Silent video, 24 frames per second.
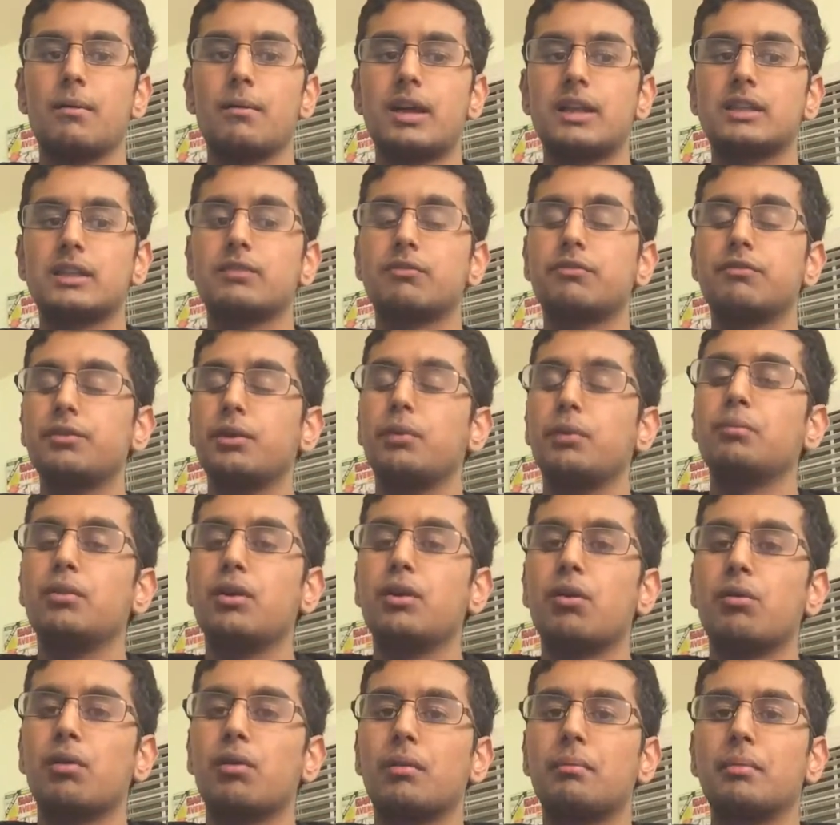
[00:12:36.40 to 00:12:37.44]
as a film
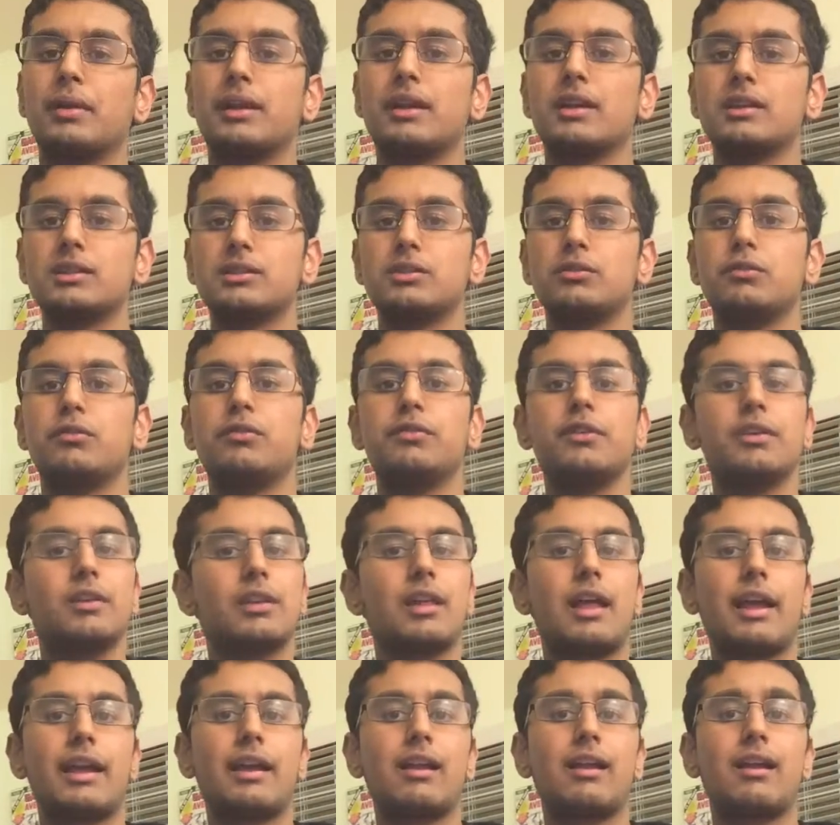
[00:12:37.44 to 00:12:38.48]
goer, because you feel
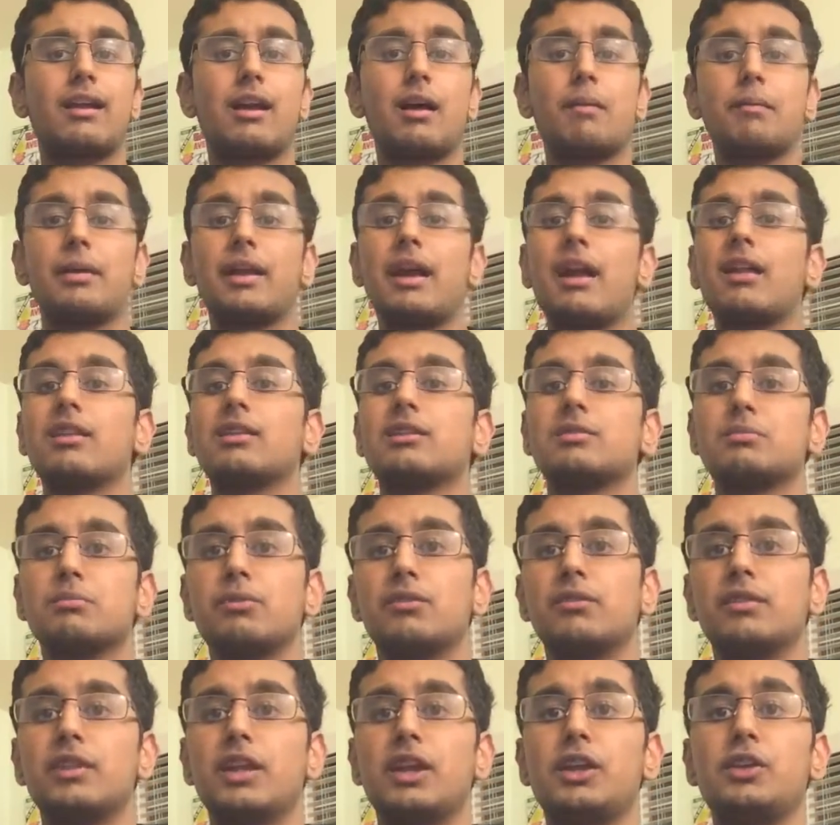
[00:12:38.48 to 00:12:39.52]
like coming out of this
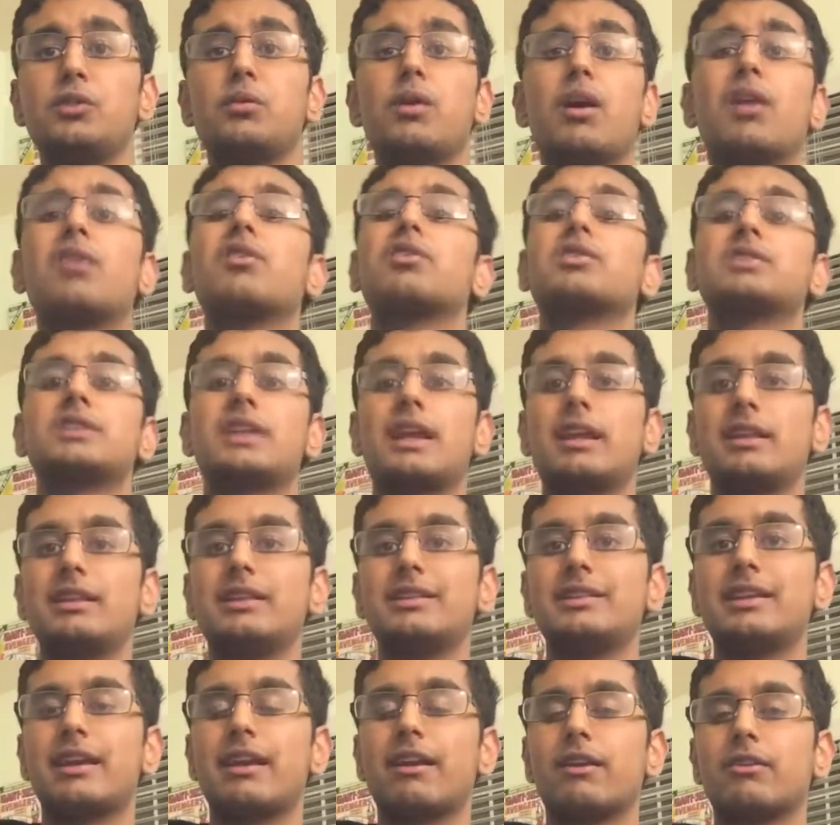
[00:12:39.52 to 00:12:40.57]
movie that you understand
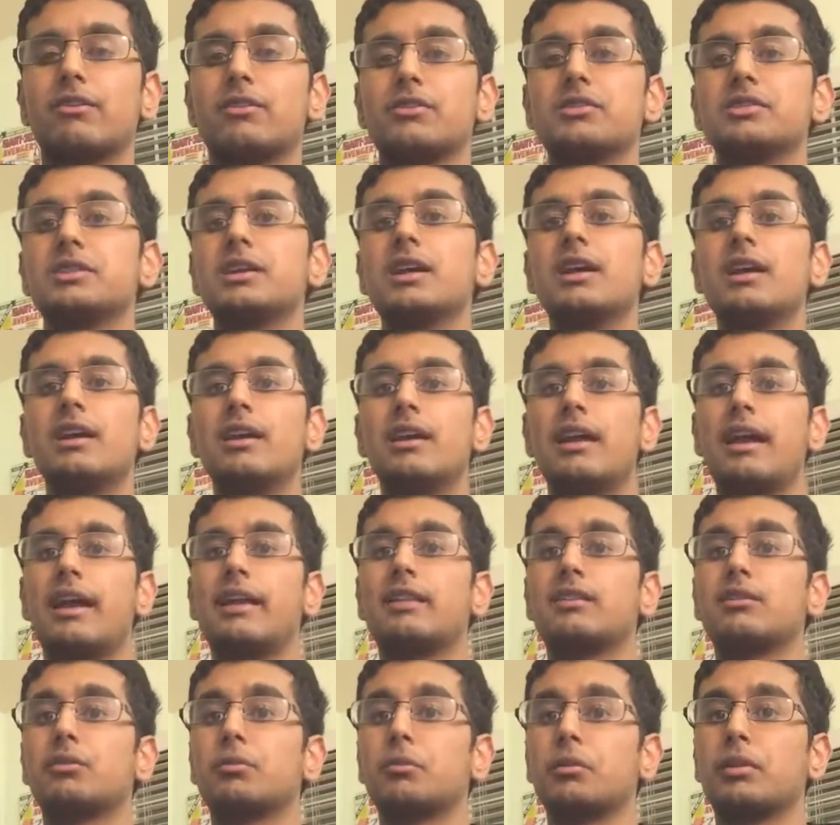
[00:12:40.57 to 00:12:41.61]
these characters
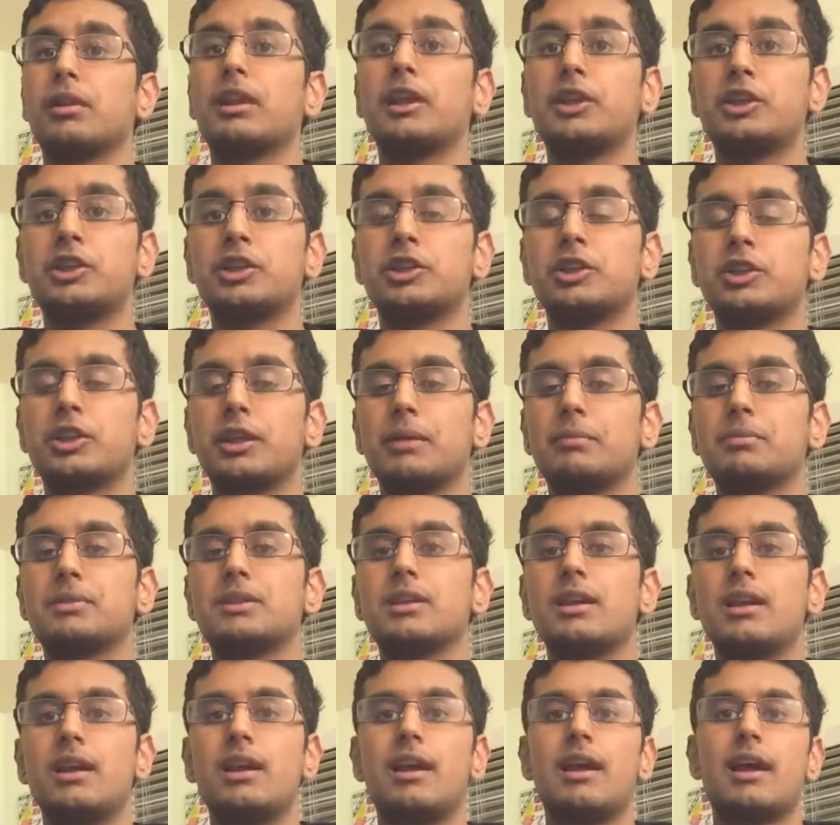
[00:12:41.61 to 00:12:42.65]
and their
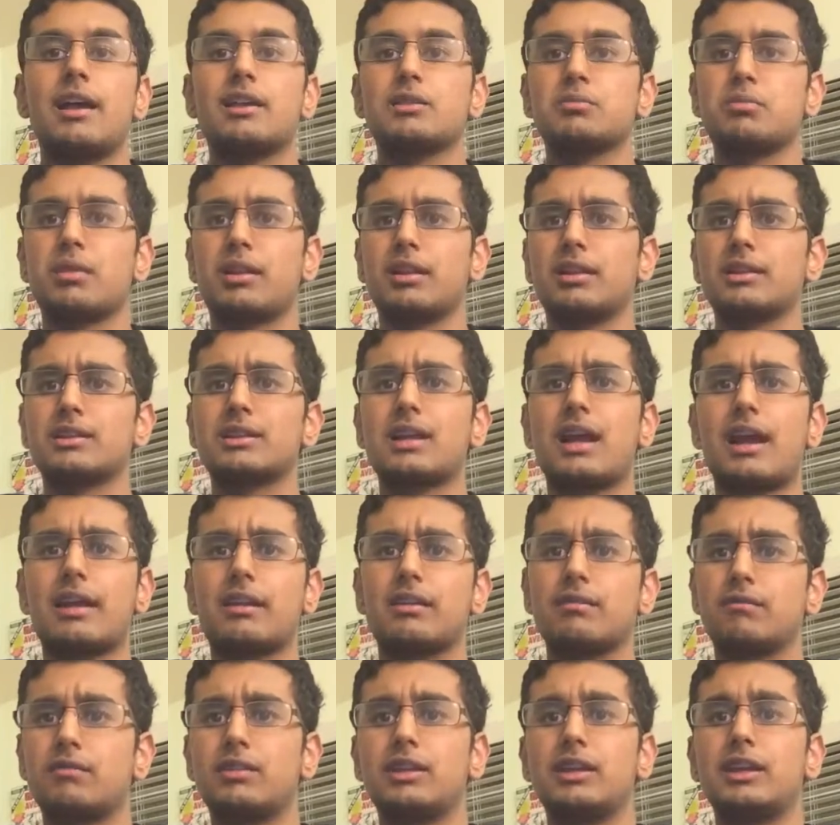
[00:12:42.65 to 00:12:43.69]
relationships, as well as kind
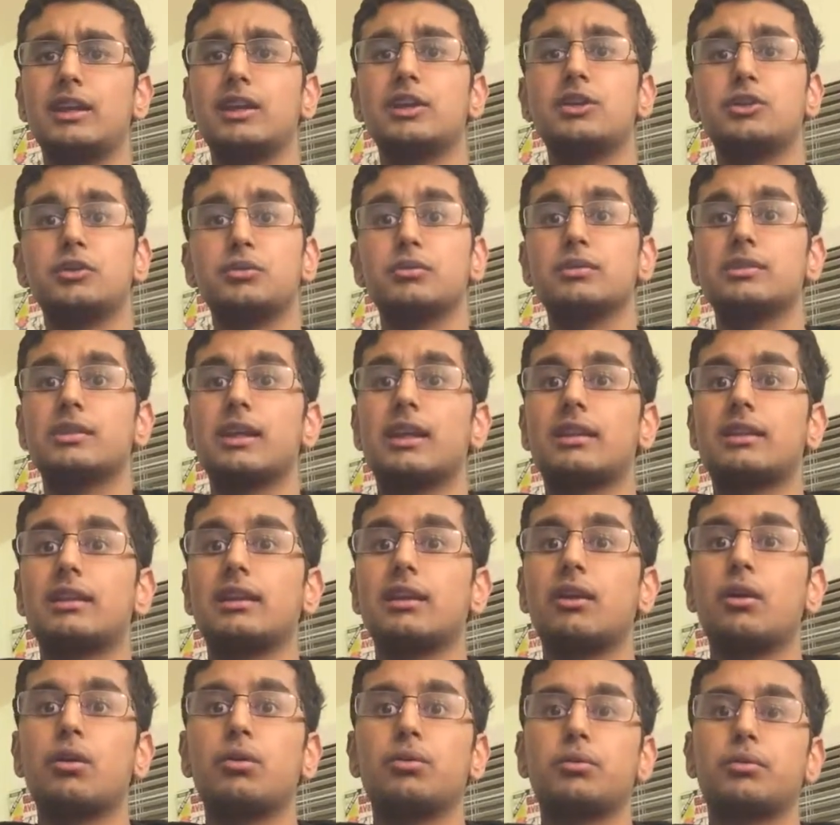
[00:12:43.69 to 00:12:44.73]
of the issues that they
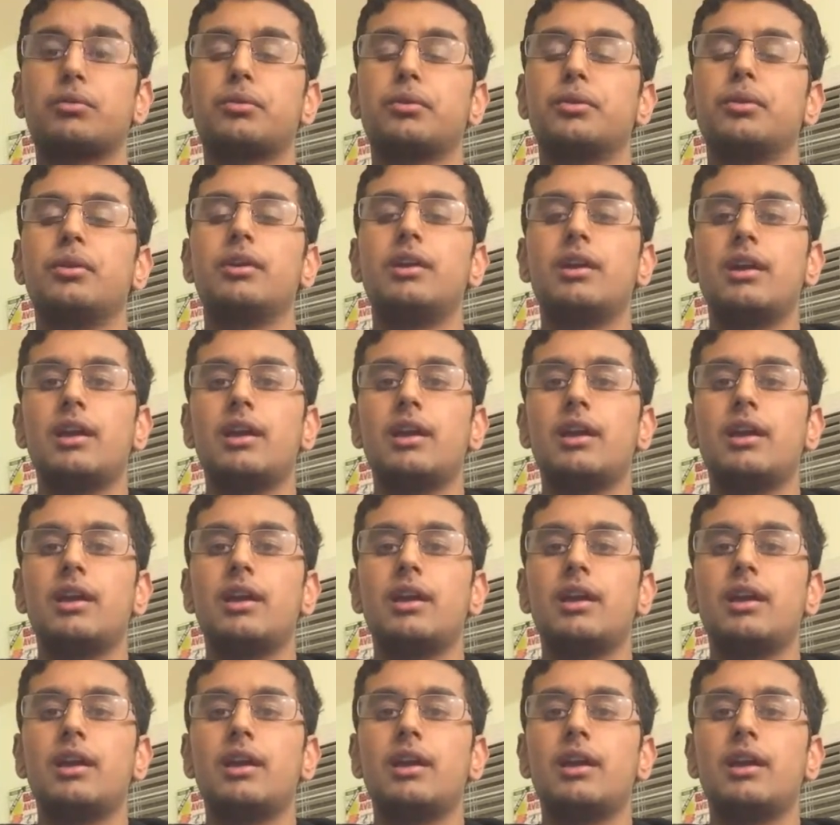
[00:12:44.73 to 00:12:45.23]
go through.